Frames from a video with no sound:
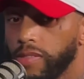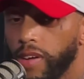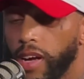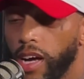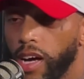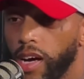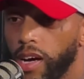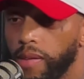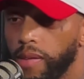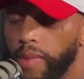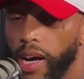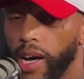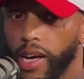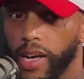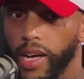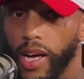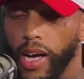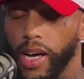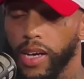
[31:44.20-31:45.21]
crime. I
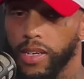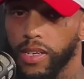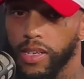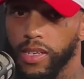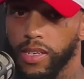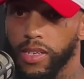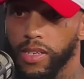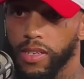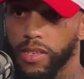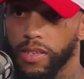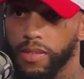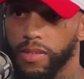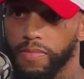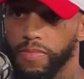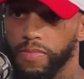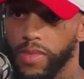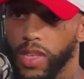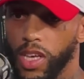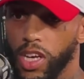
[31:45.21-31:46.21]
got
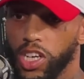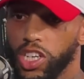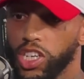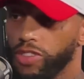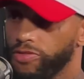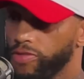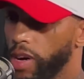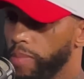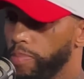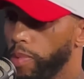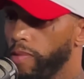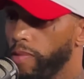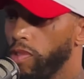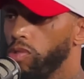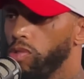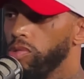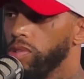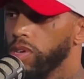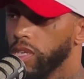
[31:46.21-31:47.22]
corrupt of an
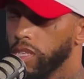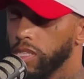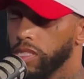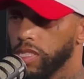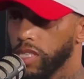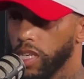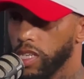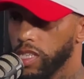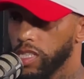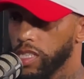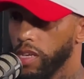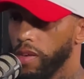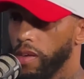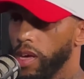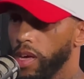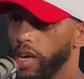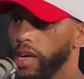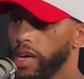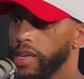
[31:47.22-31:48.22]
organization.
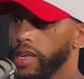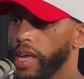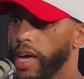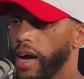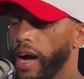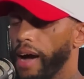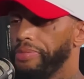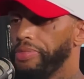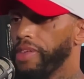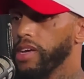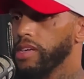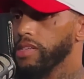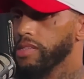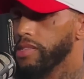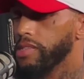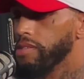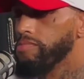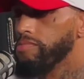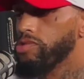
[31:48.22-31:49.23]
Now, I think
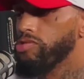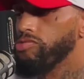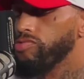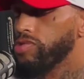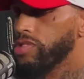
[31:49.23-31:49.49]
them 2